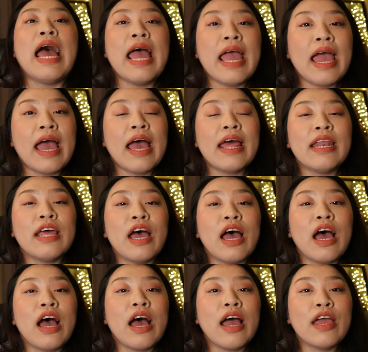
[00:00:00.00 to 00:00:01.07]
and
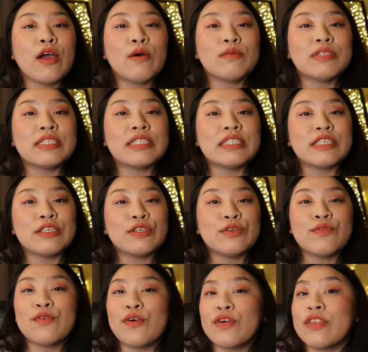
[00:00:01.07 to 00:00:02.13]
I hope to see you
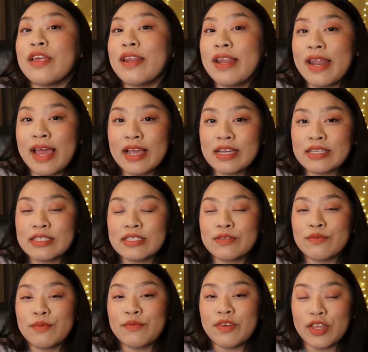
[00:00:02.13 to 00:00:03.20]
for the next
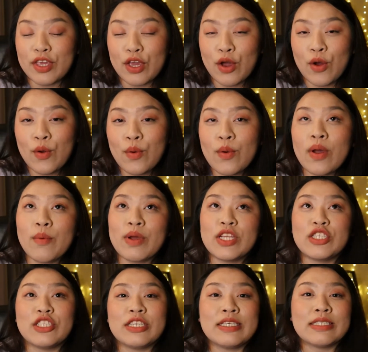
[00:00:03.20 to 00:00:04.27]
video,
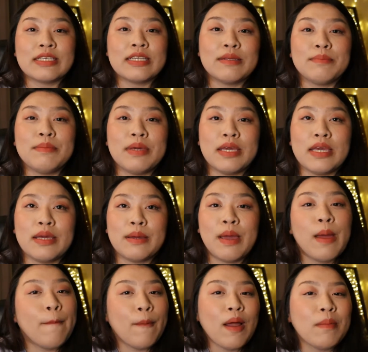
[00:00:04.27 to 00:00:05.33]
which is gonna be
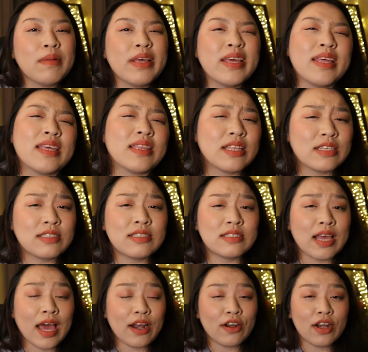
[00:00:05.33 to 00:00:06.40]
probably like this
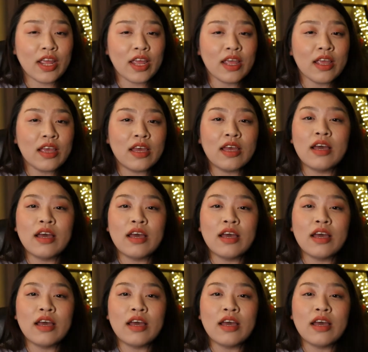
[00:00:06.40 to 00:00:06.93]
Saturday